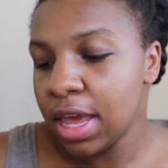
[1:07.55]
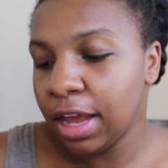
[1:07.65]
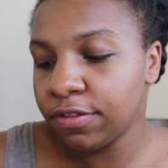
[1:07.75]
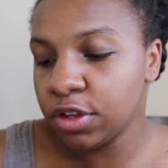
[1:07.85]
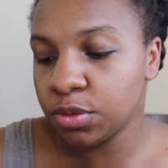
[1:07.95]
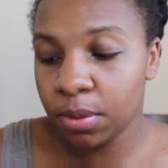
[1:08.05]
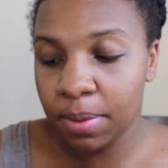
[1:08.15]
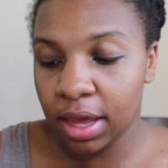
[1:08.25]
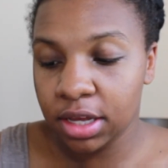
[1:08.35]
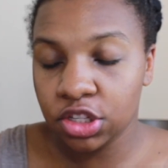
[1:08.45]
infused with
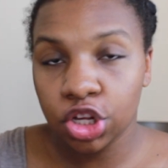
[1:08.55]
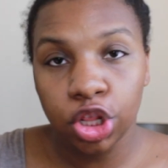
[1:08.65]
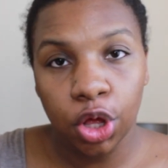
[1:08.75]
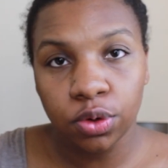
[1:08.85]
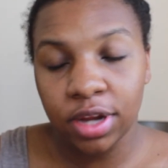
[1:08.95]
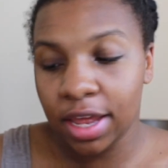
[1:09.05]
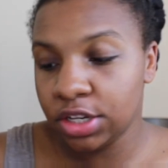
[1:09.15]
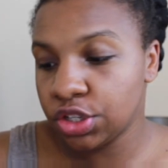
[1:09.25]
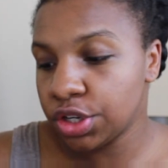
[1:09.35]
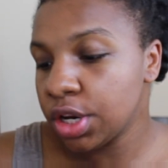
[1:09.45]
BECCA's Glow
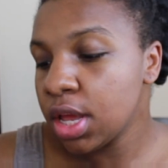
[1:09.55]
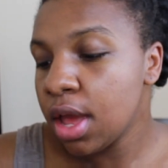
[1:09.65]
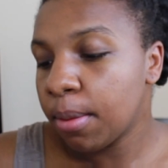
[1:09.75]
Nectar